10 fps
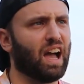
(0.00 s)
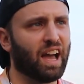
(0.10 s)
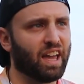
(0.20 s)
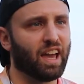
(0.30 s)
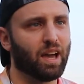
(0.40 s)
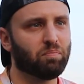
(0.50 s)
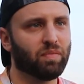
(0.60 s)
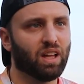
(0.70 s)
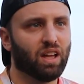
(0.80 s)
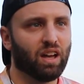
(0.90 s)
I am.
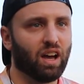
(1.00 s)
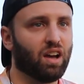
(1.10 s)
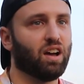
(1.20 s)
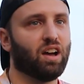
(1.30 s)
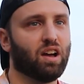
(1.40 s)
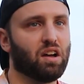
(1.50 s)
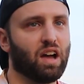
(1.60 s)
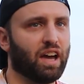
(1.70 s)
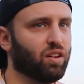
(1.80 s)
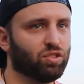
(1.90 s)

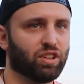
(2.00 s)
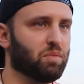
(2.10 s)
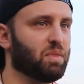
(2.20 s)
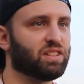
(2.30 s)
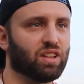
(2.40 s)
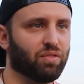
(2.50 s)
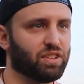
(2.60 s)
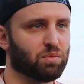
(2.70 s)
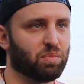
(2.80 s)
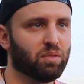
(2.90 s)
I don't look at myself
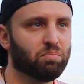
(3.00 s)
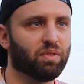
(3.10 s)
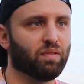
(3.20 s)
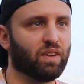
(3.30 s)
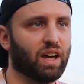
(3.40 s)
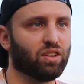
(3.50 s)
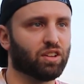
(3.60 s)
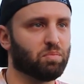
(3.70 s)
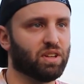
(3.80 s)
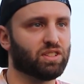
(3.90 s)
as a pimp. I
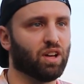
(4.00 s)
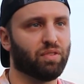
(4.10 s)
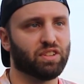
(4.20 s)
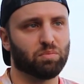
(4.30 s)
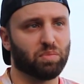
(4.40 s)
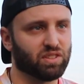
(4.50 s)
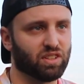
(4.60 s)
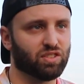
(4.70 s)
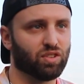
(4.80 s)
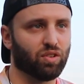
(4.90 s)
look at myself as a
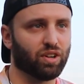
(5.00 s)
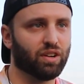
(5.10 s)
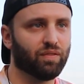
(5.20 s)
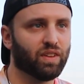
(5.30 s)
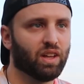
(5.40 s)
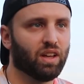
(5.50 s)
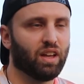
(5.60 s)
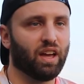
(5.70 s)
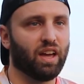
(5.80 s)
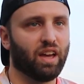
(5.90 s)
business owner,
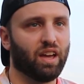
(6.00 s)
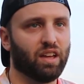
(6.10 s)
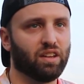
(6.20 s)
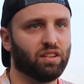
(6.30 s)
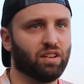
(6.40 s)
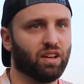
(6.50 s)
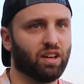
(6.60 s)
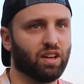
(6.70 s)
and